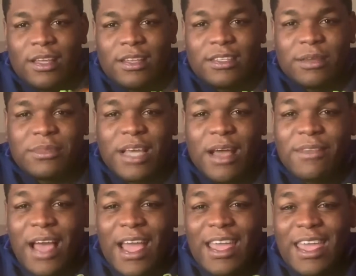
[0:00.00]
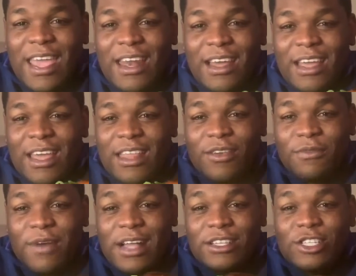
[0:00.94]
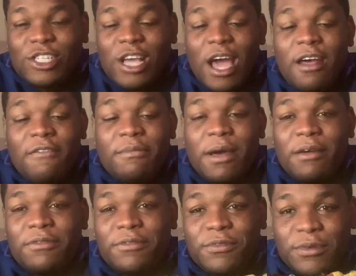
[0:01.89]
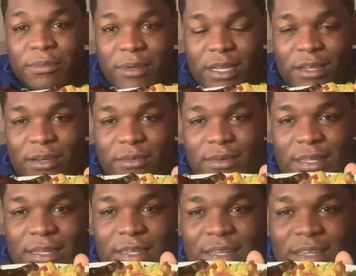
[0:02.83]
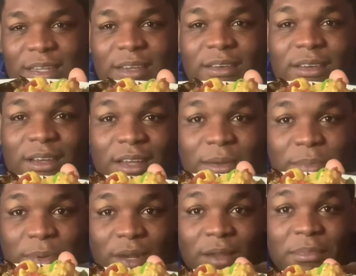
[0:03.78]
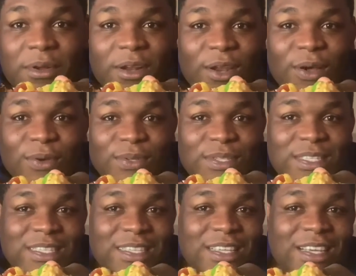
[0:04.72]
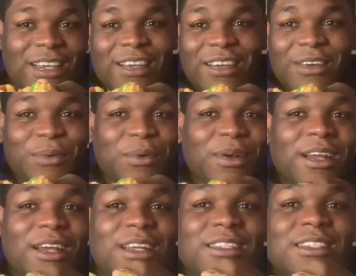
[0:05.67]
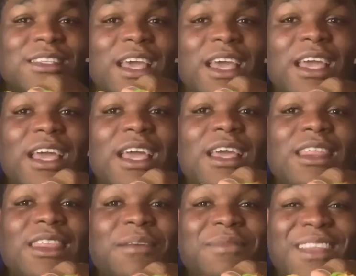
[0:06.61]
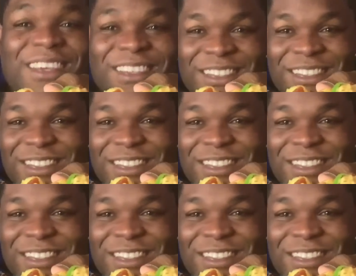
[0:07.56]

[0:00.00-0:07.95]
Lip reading: Sometimes I cannot get the right shot of my food, but you know what? We're gonna put it up close. We're gonna take a thumbnail.